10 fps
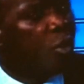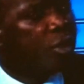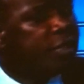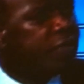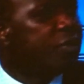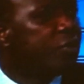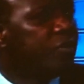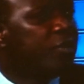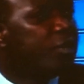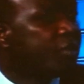What is the ratio
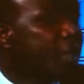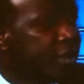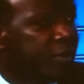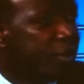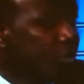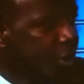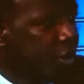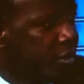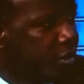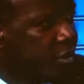of boys to girls that went up the
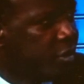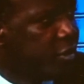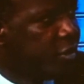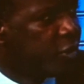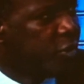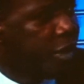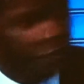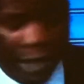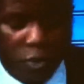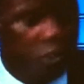hill? So you have
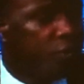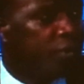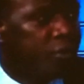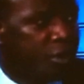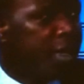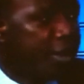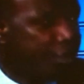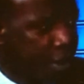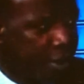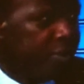to add two of them together and
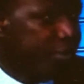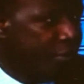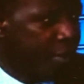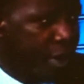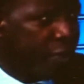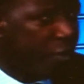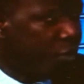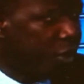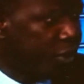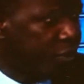divide by a
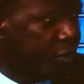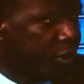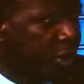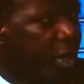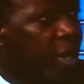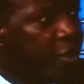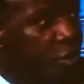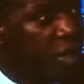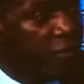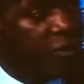component of the other.
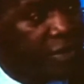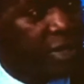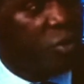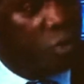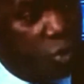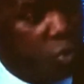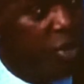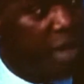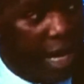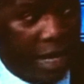So if you say you're
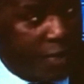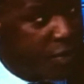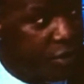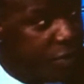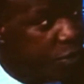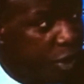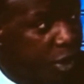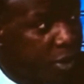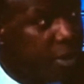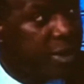doing any serious
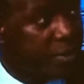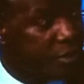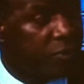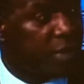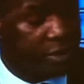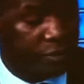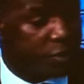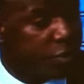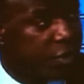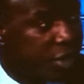work in terms of revising
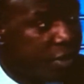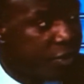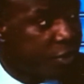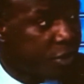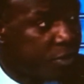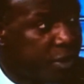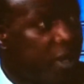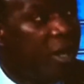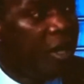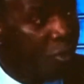for such challenging subjects,
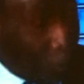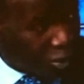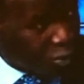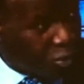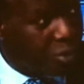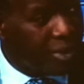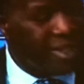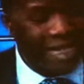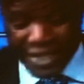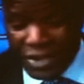what you're doing
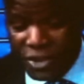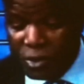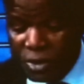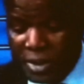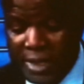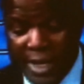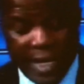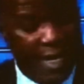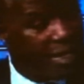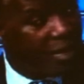is essentially looking at
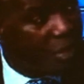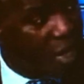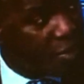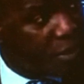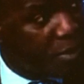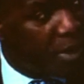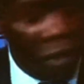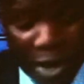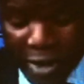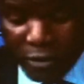the past paper
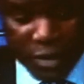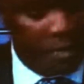or end of